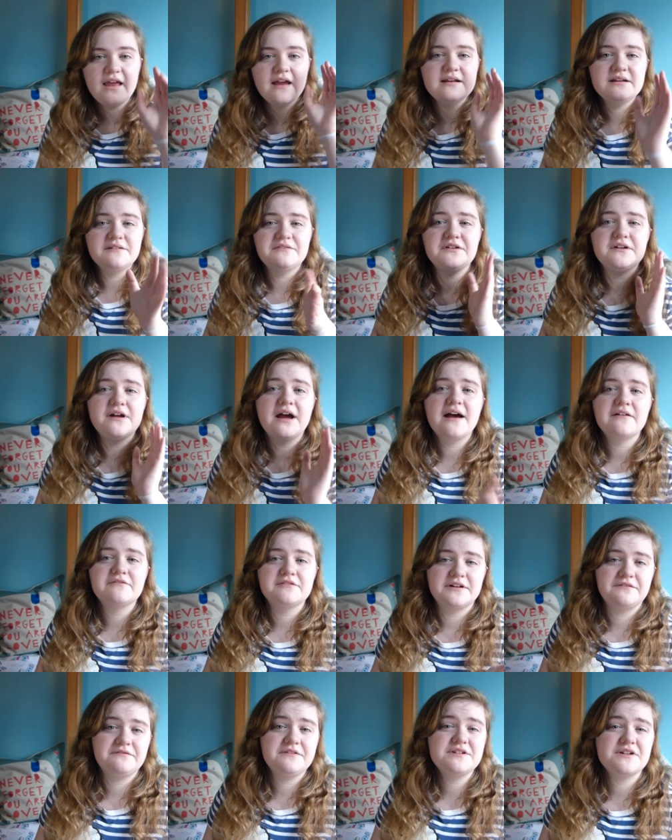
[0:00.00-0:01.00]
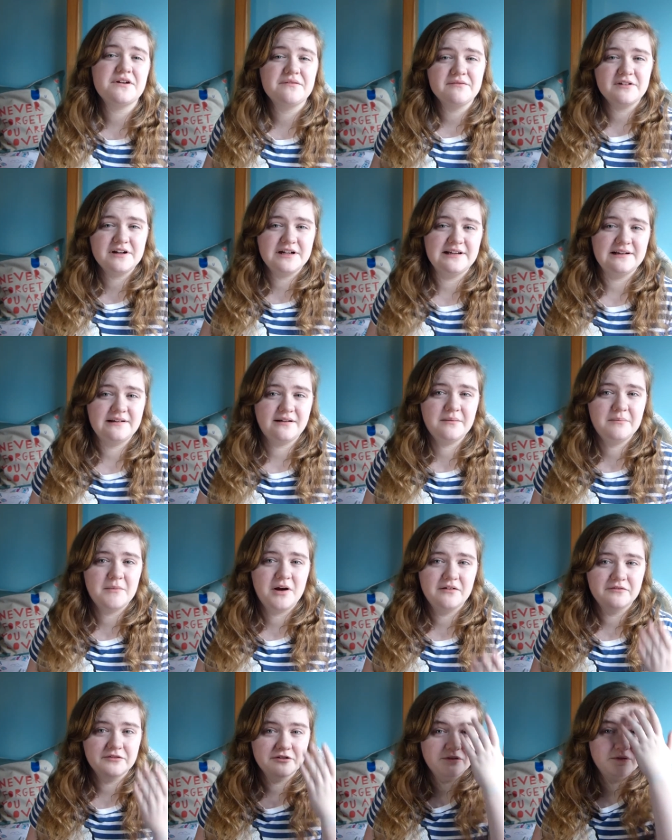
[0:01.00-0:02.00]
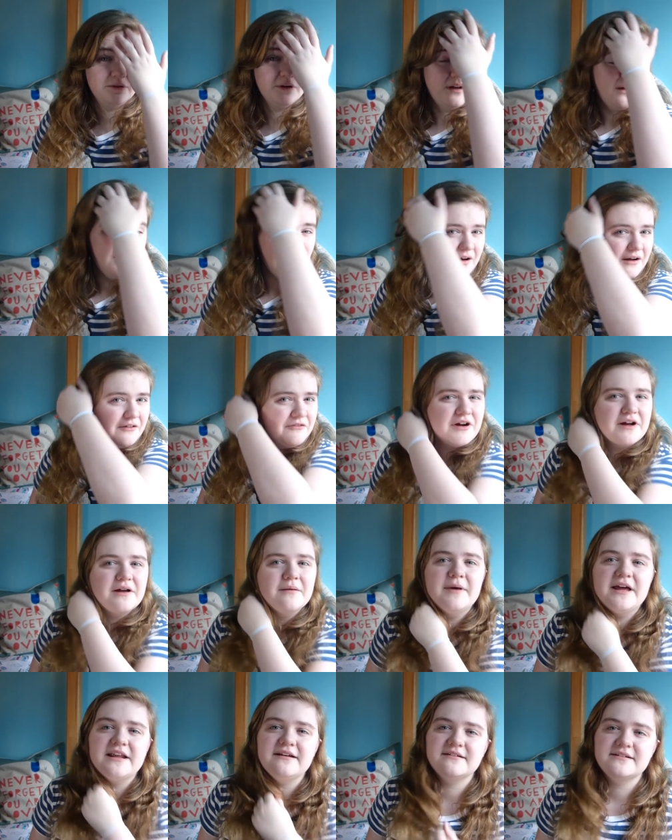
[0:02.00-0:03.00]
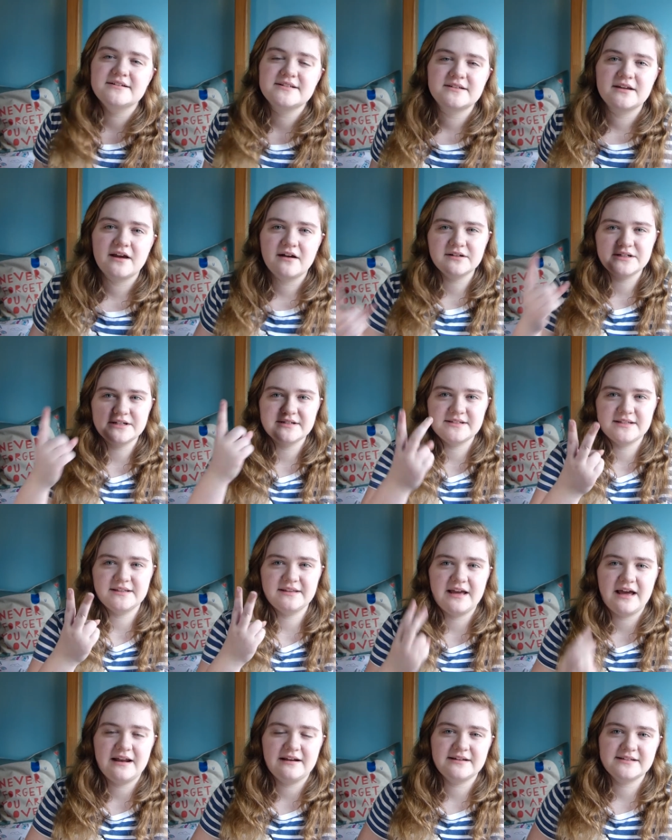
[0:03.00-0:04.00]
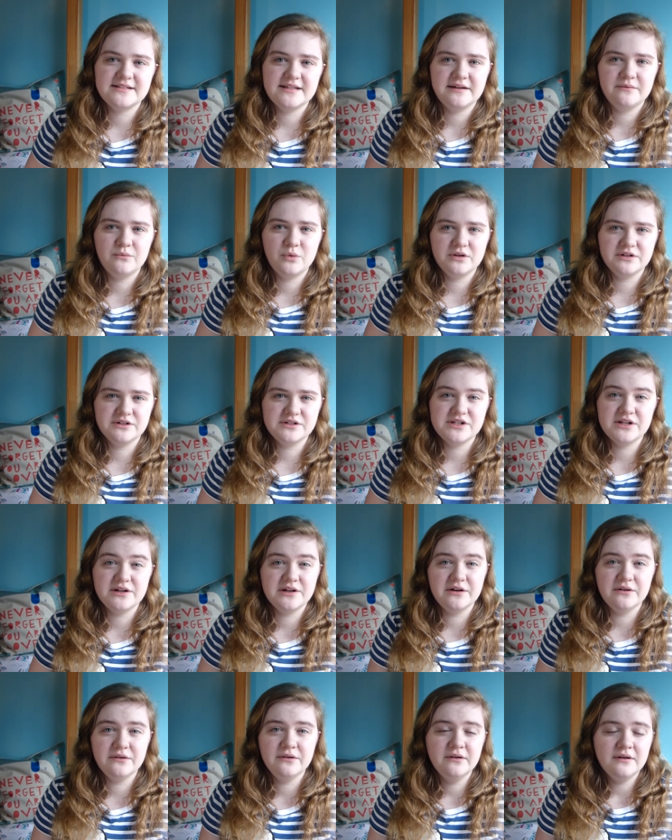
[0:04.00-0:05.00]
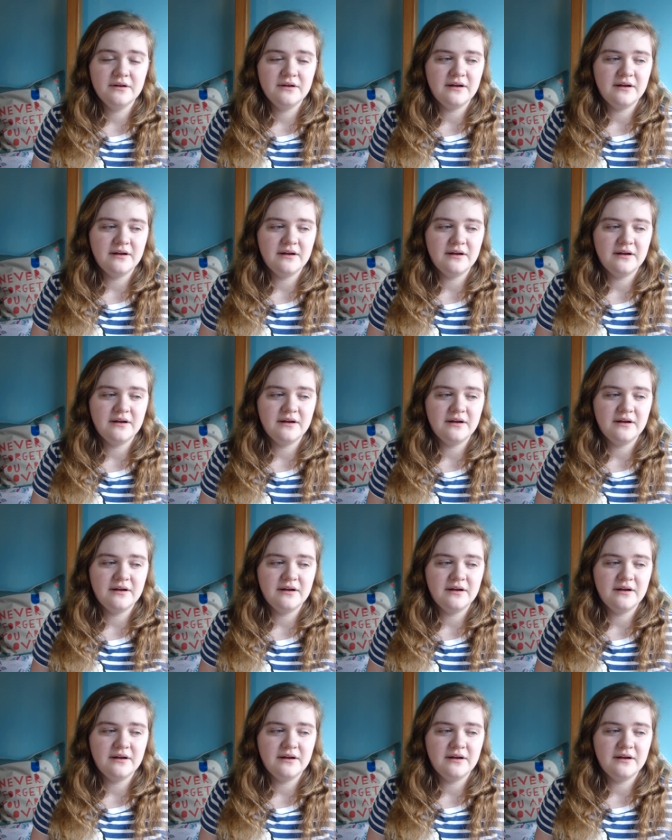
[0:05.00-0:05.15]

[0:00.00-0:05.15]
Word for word: And if you have, if you don't really like Marvel, I recommend Guardians of the Galaxy 1 and 2.